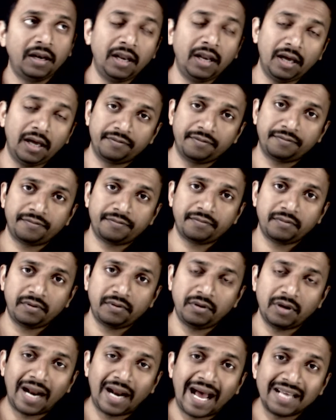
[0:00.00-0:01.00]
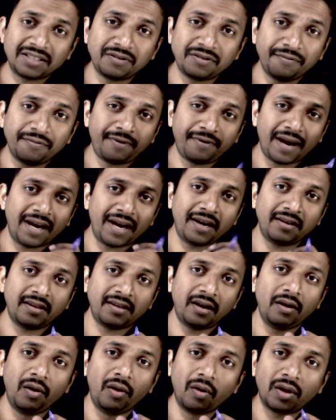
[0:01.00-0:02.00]
Now, you're asked to find the
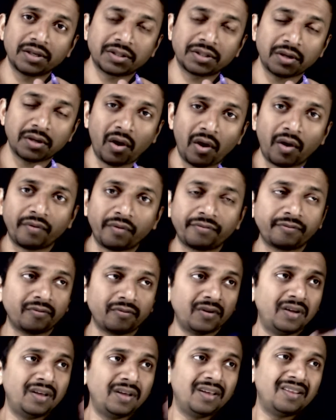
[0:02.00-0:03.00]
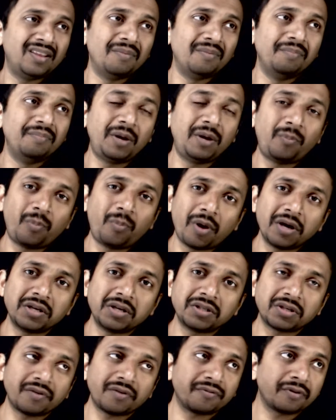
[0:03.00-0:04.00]
locus of the
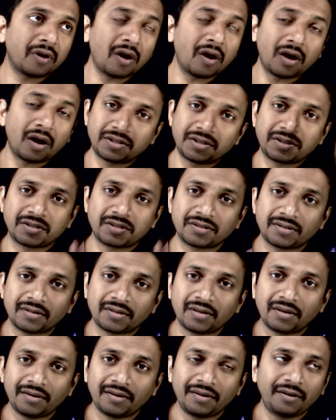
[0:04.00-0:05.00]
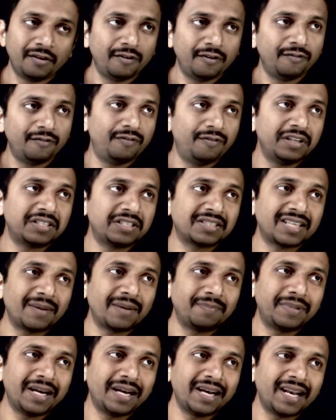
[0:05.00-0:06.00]
midpoints of chords which
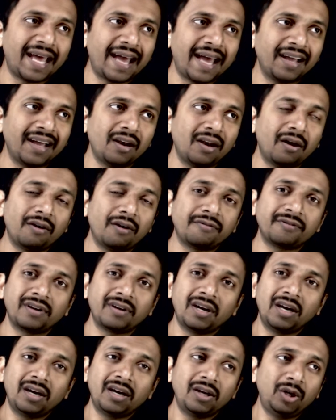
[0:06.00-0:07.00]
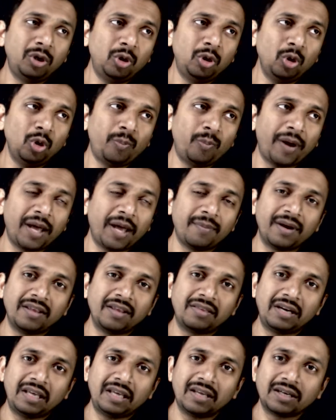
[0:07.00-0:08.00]
subtend an angle of two pi by
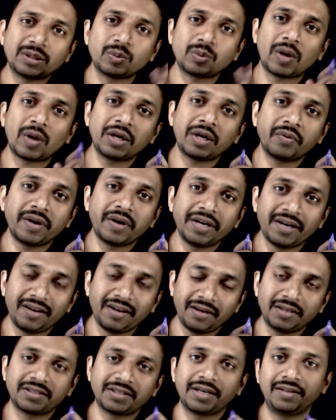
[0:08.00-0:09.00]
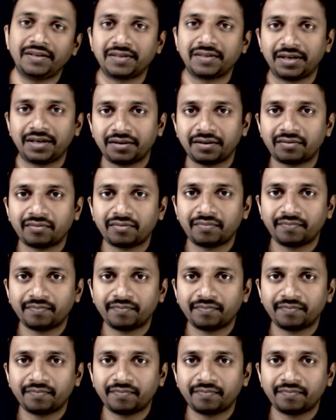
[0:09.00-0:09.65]
three, that is one hundred twenty degrees at the center.